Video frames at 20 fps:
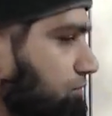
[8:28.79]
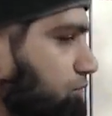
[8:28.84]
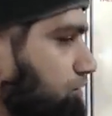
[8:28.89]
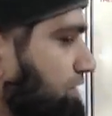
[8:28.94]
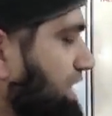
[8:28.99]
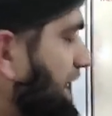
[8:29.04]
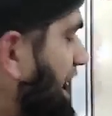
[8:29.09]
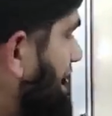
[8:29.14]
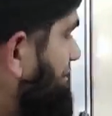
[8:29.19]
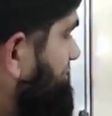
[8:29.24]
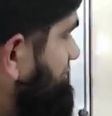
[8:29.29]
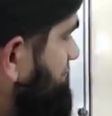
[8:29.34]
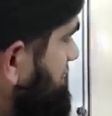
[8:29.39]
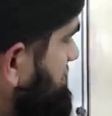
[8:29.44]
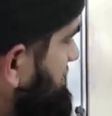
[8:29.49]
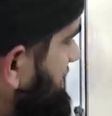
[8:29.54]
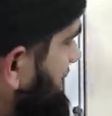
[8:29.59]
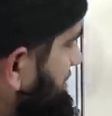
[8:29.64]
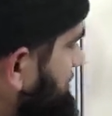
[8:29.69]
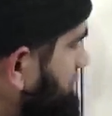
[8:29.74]
we have this
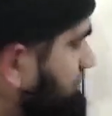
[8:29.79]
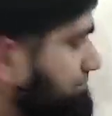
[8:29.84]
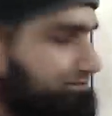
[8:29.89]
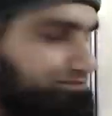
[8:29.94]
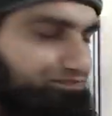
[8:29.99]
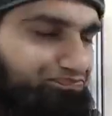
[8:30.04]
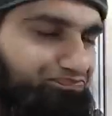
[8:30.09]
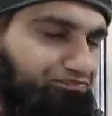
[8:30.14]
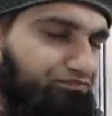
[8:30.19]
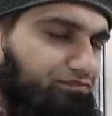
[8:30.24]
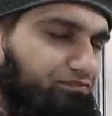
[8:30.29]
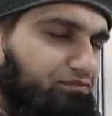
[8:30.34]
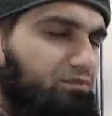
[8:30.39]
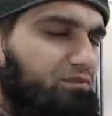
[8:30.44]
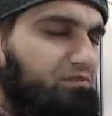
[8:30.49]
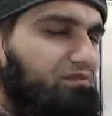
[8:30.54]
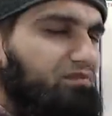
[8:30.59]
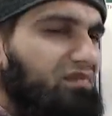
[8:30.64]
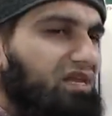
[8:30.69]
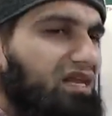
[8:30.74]
letter.
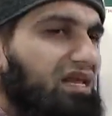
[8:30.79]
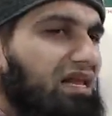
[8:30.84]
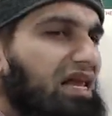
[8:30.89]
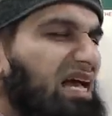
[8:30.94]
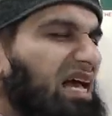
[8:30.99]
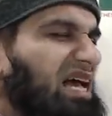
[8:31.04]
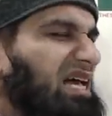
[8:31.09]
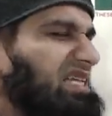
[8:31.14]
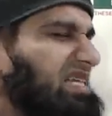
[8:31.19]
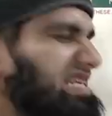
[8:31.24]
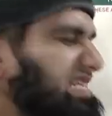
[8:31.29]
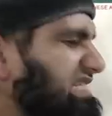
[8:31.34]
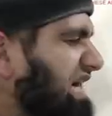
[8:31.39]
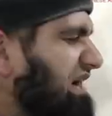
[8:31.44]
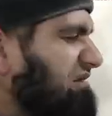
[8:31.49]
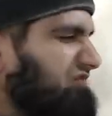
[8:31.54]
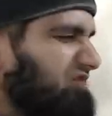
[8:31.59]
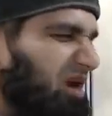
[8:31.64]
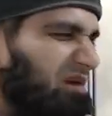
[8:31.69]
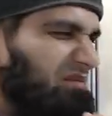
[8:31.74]
This
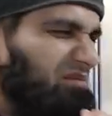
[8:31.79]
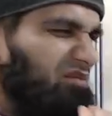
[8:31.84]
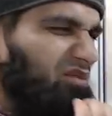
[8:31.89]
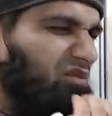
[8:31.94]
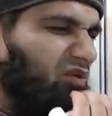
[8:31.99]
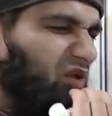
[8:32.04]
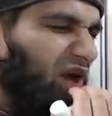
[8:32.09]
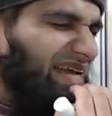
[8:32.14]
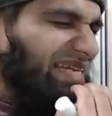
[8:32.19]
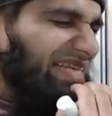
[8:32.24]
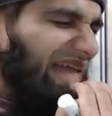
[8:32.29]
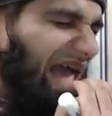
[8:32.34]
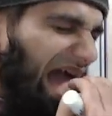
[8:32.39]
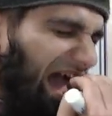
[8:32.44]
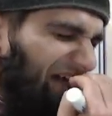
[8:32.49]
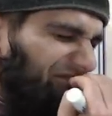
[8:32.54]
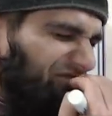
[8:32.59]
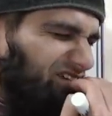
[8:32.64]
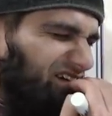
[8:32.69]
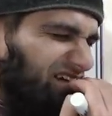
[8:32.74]
comes from right
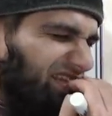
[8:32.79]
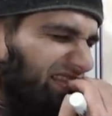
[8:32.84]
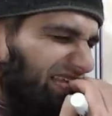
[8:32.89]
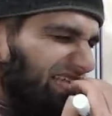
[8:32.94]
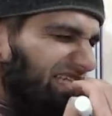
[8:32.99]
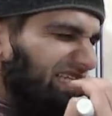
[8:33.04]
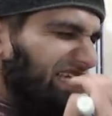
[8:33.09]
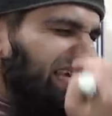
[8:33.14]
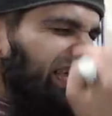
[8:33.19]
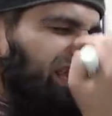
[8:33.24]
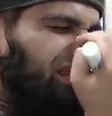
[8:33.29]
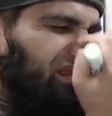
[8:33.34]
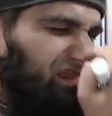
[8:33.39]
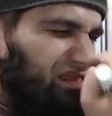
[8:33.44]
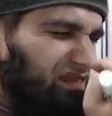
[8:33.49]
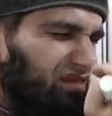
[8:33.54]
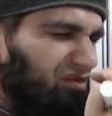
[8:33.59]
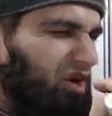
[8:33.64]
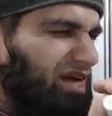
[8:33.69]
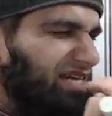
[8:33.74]
after the
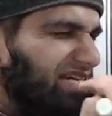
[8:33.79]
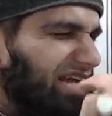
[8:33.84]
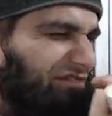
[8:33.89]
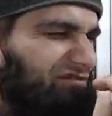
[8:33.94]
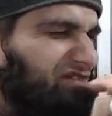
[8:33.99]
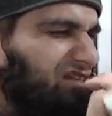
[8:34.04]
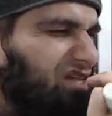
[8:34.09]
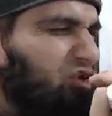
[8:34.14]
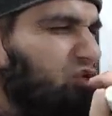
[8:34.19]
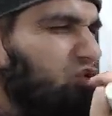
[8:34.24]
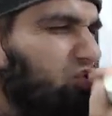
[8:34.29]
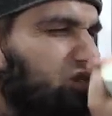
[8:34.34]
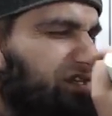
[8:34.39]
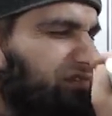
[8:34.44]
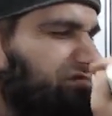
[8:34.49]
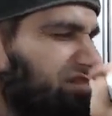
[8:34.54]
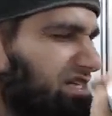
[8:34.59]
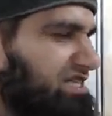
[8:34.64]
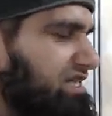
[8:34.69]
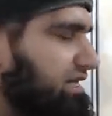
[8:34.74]
teeth, right after the roots
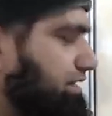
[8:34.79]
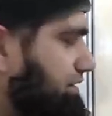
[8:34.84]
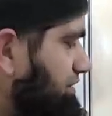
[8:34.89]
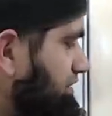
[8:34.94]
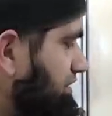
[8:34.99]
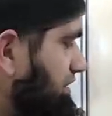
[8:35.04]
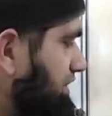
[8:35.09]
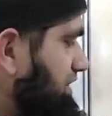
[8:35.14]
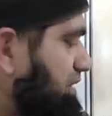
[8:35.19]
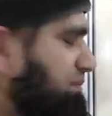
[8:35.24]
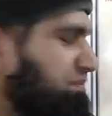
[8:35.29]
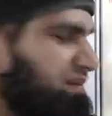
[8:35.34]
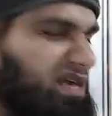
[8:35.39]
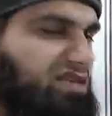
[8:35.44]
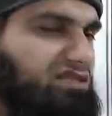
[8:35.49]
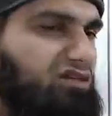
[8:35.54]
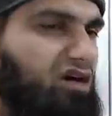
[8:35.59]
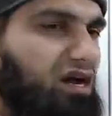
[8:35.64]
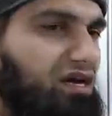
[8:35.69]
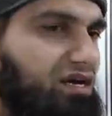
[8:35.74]
of the teeth, in a
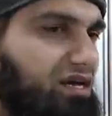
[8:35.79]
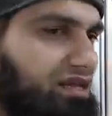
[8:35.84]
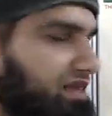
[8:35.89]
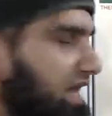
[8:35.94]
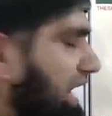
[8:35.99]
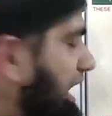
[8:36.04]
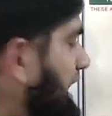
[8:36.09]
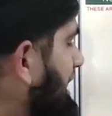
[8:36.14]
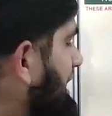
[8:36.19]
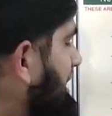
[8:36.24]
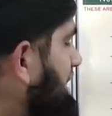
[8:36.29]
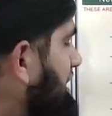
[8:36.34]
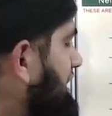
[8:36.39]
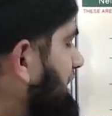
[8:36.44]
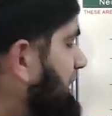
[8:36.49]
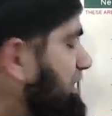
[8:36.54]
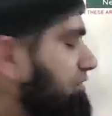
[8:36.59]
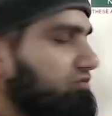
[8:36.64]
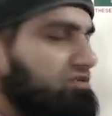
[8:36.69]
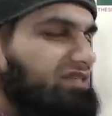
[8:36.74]
place called litha.
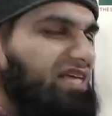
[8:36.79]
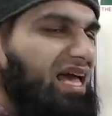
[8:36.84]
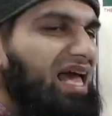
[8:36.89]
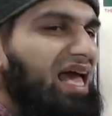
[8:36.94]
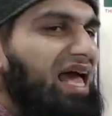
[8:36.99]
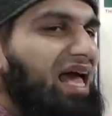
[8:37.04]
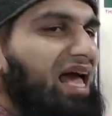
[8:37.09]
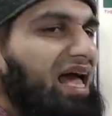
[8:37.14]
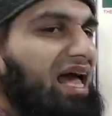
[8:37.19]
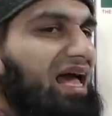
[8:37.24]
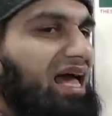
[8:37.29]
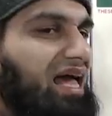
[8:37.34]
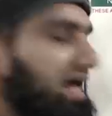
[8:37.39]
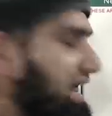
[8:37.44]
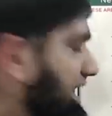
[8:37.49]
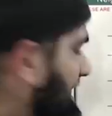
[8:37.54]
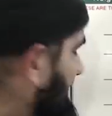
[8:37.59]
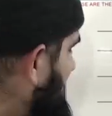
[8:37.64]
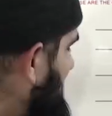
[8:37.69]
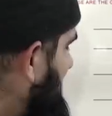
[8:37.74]
And we say
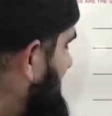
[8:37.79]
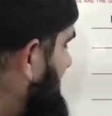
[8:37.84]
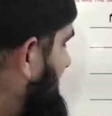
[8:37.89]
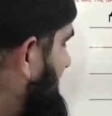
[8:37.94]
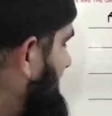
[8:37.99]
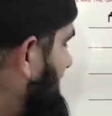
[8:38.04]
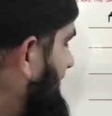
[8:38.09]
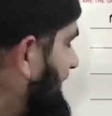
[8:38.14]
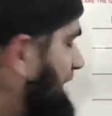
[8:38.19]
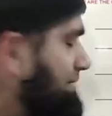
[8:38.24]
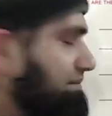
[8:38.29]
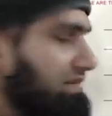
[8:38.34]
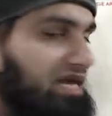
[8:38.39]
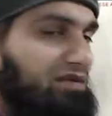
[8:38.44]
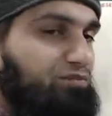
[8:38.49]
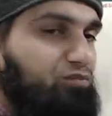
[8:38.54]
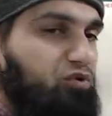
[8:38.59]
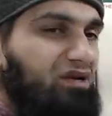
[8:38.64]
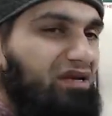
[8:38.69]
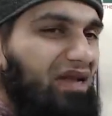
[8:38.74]
lam.
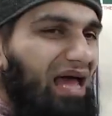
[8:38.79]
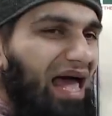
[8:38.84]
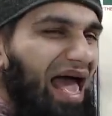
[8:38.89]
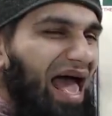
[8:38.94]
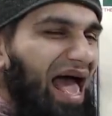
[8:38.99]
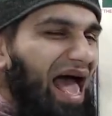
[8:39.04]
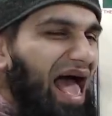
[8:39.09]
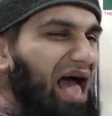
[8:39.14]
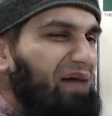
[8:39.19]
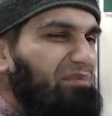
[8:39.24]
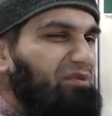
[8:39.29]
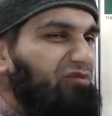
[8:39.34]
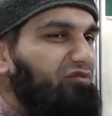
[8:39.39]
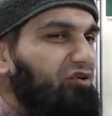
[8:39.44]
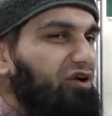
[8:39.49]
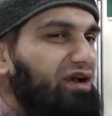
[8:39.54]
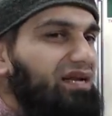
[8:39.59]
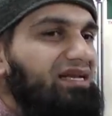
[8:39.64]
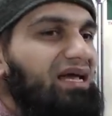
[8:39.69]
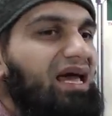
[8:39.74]
Let's put a
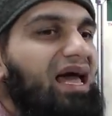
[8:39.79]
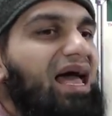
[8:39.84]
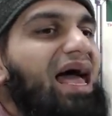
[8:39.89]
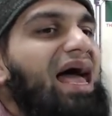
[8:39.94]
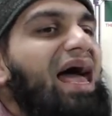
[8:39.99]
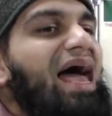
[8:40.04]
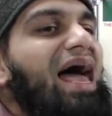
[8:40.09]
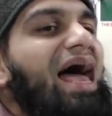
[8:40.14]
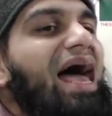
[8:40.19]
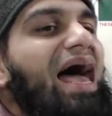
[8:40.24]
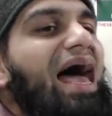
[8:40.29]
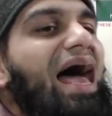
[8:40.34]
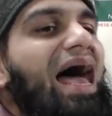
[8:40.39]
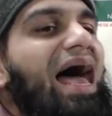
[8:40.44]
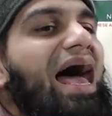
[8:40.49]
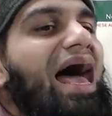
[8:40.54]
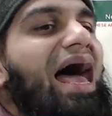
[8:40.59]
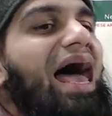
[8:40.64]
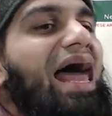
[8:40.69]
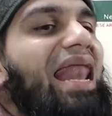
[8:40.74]
before it.
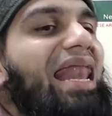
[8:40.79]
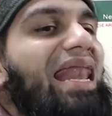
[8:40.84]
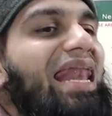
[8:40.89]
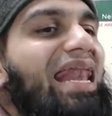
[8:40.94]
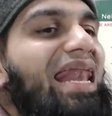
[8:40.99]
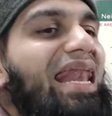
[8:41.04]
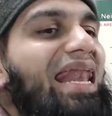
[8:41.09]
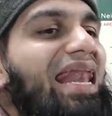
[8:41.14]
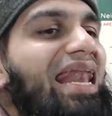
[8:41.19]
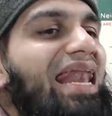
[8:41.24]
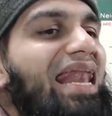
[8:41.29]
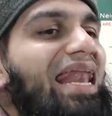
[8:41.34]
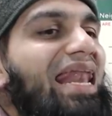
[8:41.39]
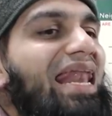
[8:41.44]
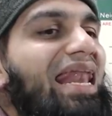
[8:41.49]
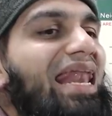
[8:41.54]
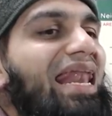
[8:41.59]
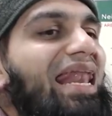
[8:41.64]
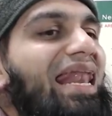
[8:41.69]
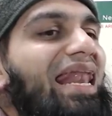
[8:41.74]

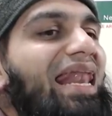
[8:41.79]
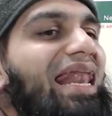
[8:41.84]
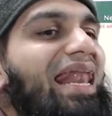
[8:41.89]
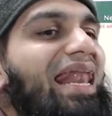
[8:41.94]
Al.